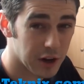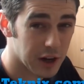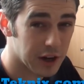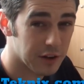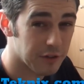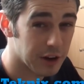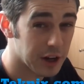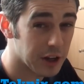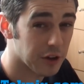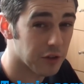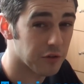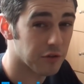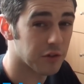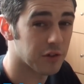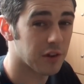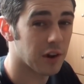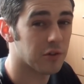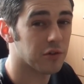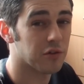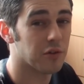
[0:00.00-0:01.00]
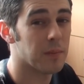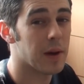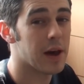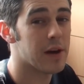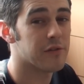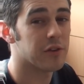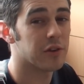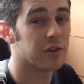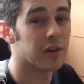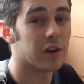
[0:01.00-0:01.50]
really, really good results from
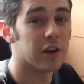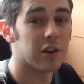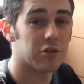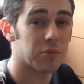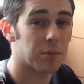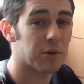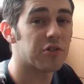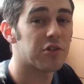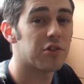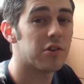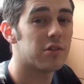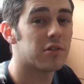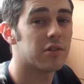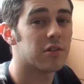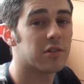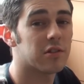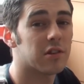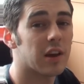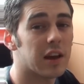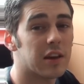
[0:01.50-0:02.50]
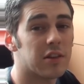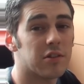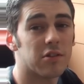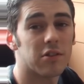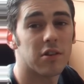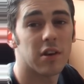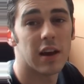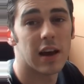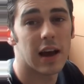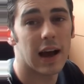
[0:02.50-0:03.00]
Heaven, especially using settings